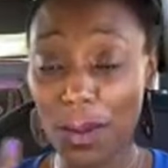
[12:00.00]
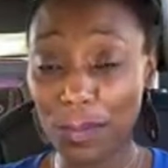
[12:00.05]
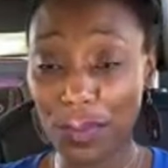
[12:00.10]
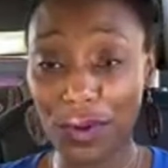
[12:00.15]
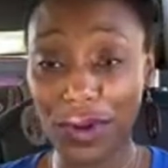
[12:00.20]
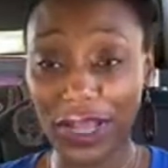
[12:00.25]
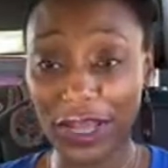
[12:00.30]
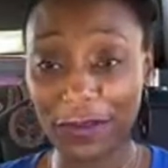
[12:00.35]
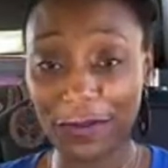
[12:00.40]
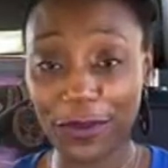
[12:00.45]

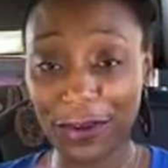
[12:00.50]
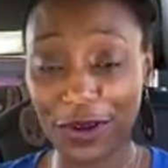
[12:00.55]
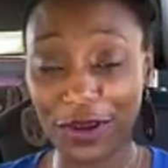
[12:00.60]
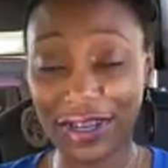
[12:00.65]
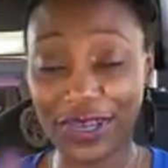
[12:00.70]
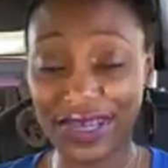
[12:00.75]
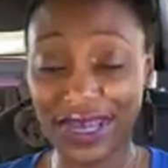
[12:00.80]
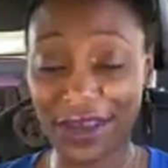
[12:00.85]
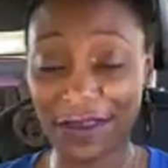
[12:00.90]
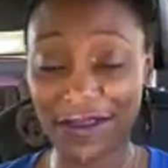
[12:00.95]
point for
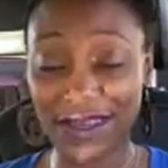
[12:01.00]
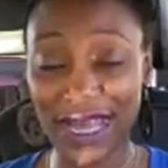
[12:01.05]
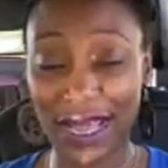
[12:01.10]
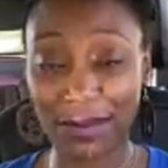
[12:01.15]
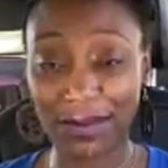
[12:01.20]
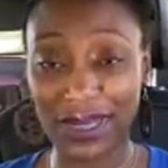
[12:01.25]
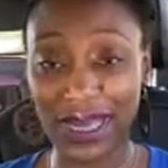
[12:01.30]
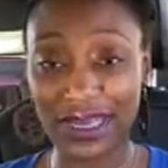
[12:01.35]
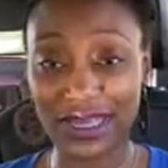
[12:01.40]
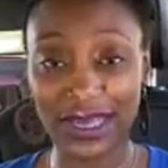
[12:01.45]

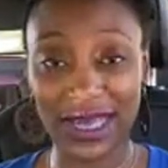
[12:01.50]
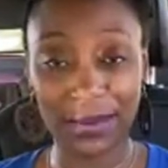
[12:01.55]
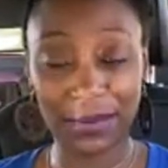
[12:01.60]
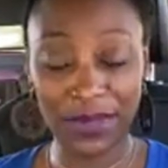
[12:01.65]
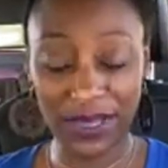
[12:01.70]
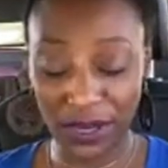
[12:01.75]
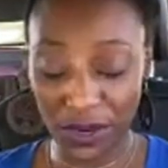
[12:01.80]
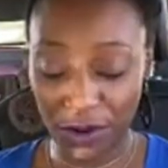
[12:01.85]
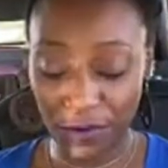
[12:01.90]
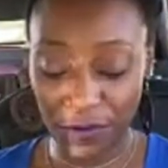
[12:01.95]
self-sabotage. Let me
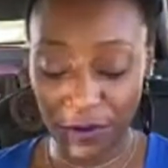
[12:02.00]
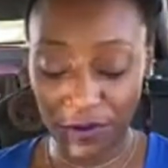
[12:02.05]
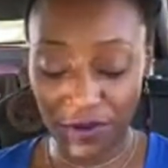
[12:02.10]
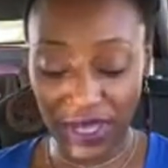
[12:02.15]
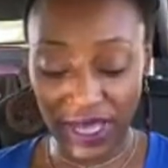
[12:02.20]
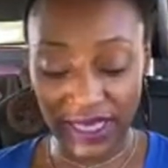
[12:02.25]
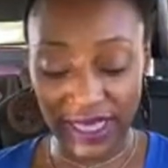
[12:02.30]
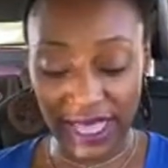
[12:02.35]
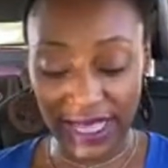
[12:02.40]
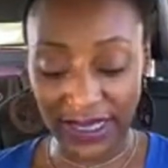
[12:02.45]
know if you
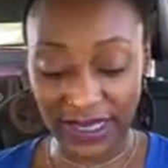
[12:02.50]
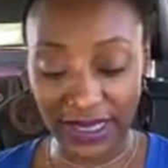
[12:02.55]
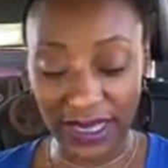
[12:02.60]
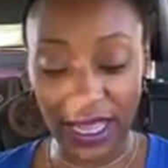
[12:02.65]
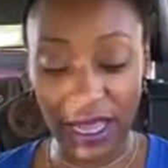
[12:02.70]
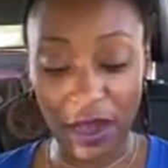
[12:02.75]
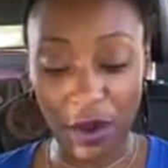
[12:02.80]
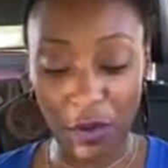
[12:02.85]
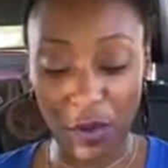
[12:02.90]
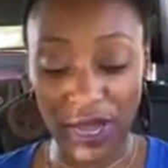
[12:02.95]
think that's
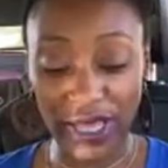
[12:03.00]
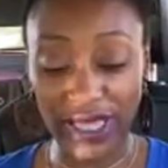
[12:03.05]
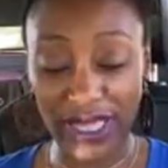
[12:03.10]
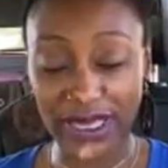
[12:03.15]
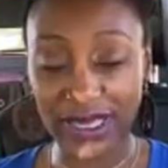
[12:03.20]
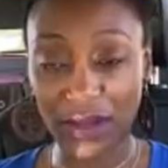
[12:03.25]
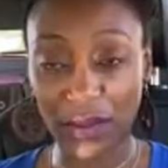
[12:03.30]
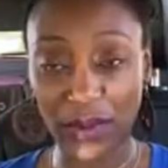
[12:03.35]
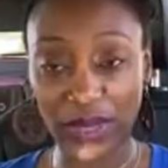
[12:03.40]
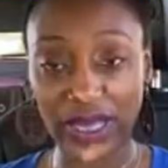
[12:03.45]
a way that
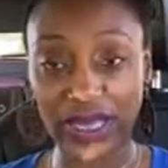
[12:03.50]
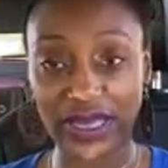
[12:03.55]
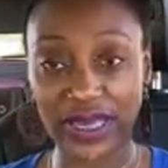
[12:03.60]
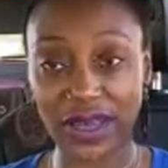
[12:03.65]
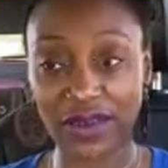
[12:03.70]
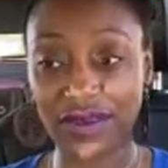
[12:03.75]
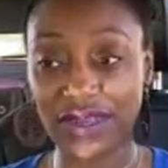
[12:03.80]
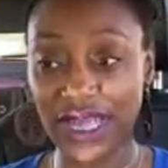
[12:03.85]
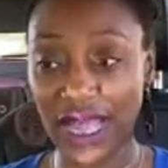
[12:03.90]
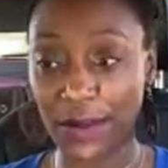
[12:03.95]
someone can
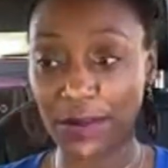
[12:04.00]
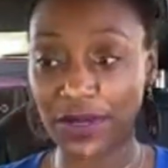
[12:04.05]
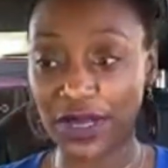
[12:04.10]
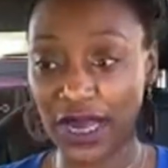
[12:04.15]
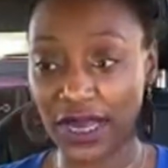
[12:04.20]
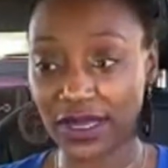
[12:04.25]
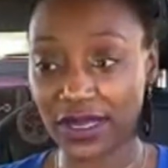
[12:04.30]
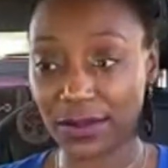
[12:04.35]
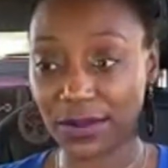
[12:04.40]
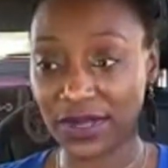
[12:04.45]

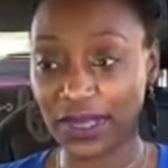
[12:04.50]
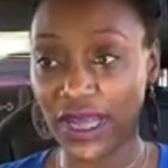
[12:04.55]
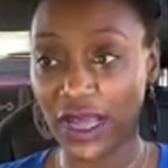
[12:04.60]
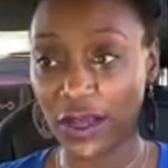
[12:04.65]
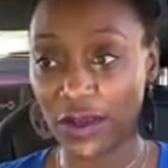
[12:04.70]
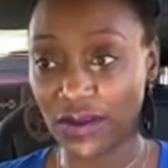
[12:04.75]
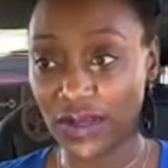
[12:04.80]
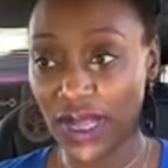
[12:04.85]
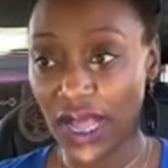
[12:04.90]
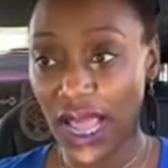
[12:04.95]
self-sabotage
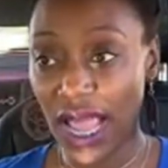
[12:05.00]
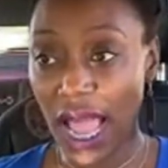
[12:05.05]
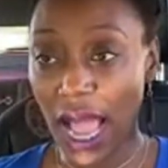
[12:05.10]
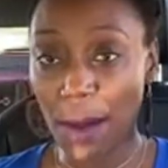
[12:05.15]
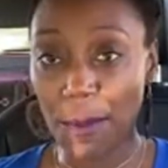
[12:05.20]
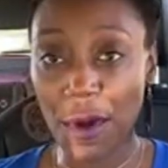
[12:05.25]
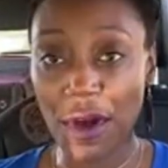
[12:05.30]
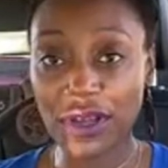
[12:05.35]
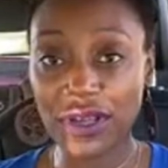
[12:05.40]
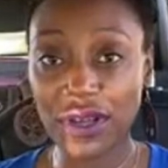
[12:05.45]
themselves.
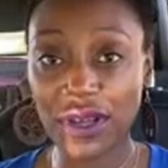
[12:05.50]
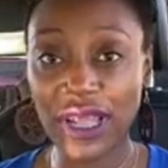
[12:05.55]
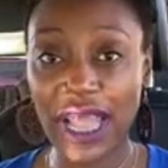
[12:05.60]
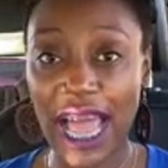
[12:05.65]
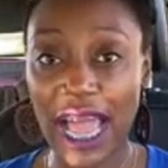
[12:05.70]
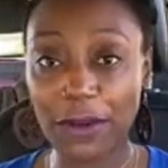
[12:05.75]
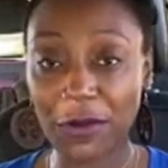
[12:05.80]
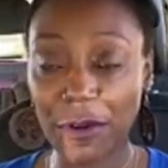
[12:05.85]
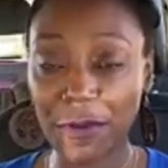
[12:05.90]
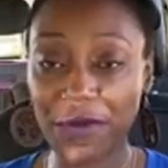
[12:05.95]
I'm also
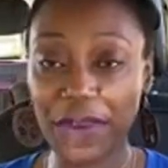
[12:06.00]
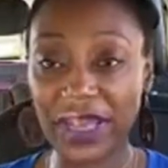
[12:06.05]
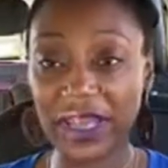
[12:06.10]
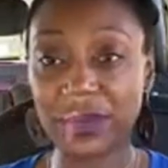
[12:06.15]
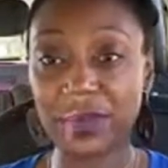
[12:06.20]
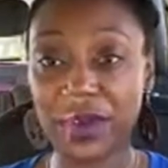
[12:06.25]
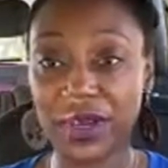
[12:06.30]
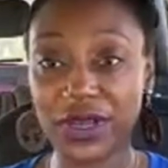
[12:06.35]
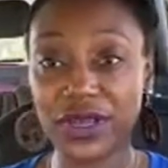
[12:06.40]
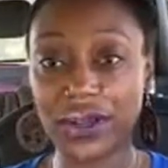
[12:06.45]
live on
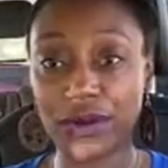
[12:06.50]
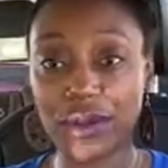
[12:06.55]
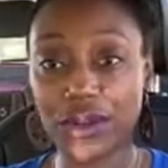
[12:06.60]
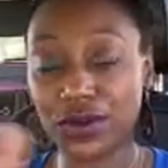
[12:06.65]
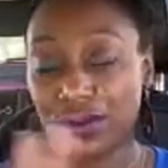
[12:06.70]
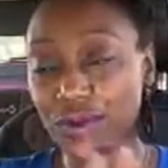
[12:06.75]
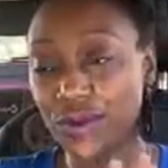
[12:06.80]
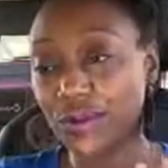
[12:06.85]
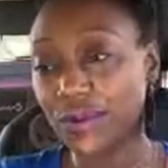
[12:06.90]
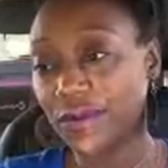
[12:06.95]
Facebook, so
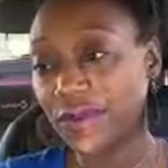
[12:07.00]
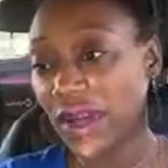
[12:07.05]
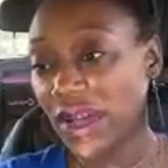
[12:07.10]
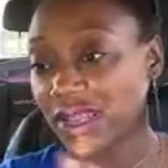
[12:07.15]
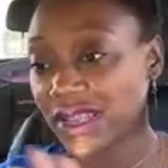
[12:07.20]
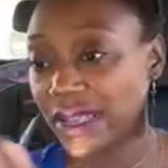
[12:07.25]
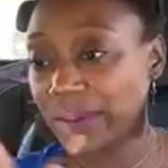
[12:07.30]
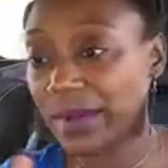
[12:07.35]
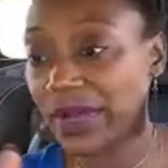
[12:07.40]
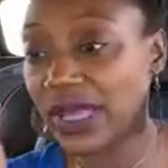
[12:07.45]
YouTube, if y'all
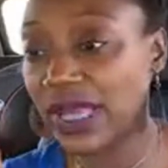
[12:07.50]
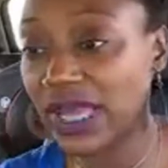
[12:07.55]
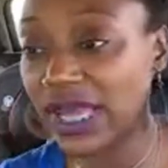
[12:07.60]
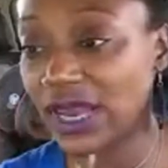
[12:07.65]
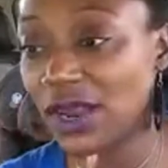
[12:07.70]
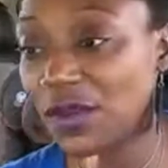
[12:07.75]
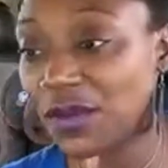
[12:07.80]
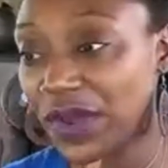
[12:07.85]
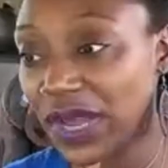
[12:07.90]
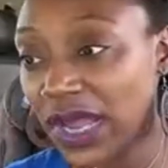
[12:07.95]
see me looking
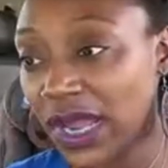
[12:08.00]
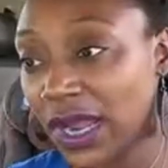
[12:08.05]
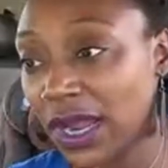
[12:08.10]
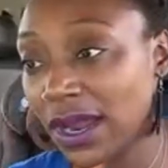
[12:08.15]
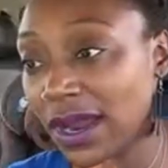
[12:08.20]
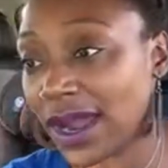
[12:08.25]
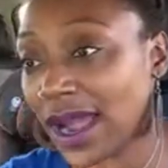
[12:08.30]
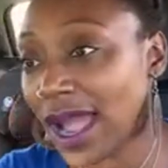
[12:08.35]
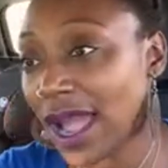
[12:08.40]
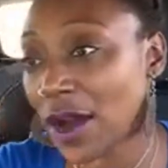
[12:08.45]
over
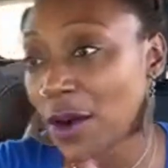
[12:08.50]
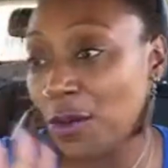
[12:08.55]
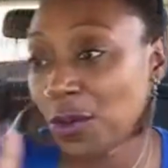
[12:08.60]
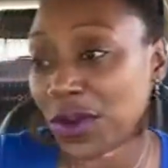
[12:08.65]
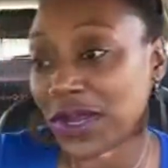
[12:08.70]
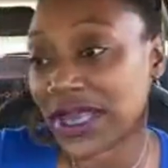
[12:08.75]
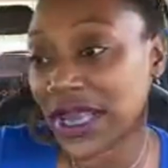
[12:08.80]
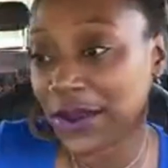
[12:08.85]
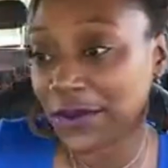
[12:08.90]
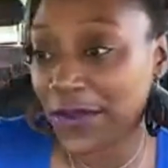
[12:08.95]
here,
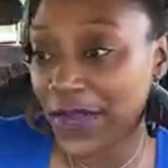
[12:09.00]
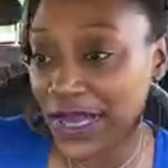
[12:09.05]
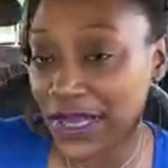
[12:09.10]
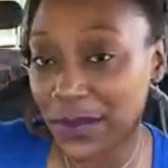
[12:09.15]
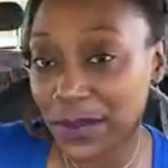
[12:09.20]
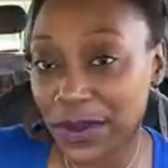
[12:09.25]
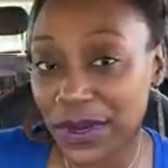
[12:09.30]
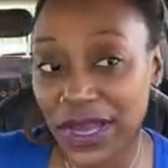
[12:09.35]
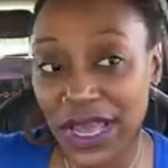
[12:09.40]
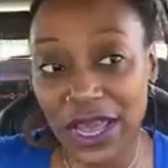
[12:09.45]
what's up,
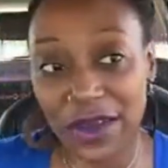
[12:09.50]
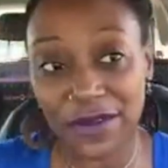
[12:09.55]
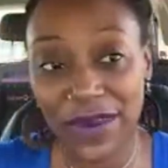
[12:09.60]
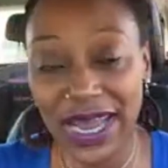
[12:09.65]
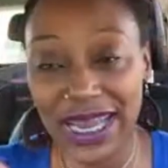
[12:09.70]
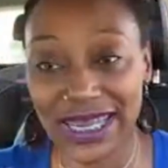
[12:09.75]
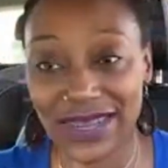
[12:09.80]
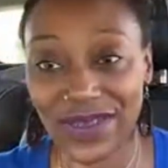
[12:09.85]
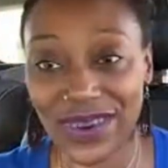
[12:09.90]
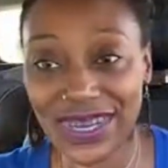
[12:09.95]
Facebook, and
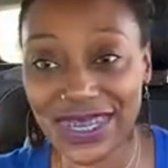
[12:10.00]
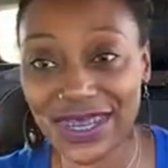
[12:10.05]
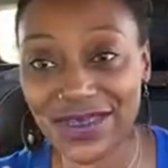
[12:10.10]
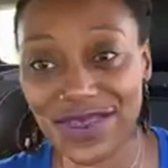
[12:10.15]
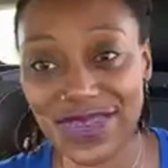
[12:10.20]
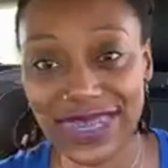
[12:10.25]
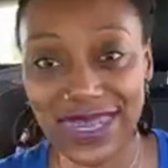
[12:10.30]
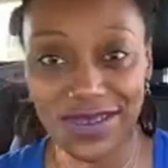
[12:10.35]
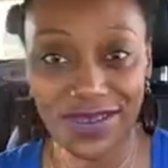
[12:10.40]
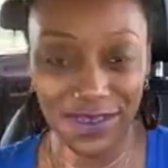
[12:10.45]
vice versa,
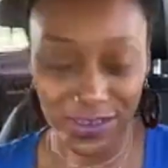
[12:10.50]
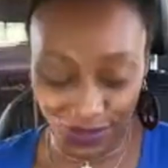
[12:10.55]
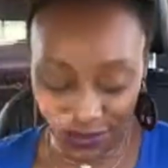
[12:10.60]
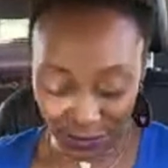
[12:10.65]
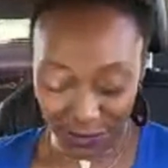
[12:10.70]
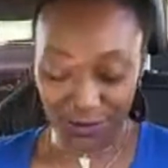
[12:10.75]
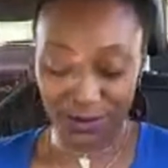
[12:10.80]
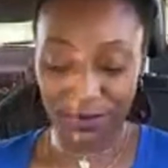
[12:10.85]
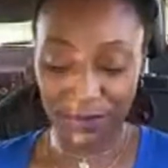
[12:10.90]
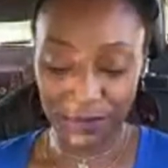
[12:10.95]
what's up,
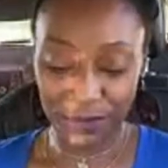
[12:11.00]
YouTube.